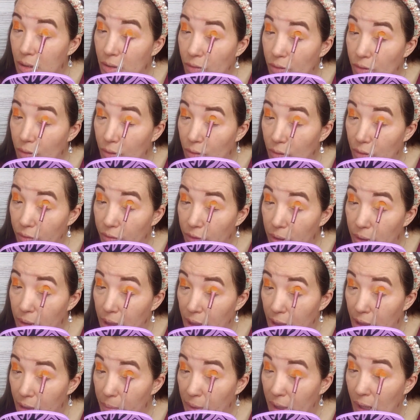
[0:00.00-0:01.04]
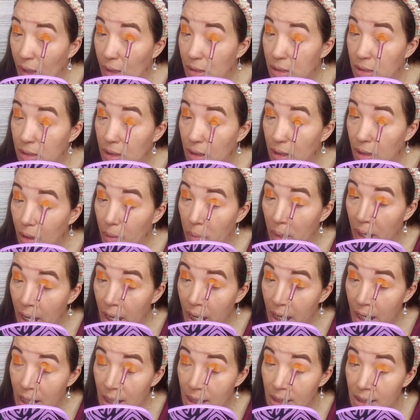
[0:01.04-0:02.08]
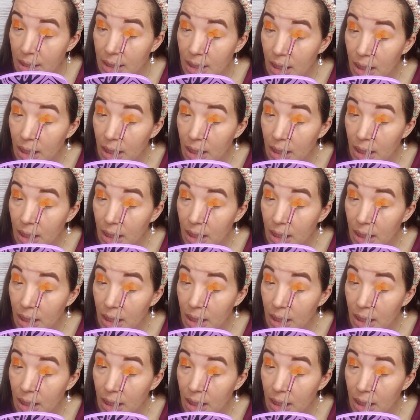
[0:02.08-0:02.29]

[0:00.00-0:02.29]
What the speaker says: so if you hear pots and pans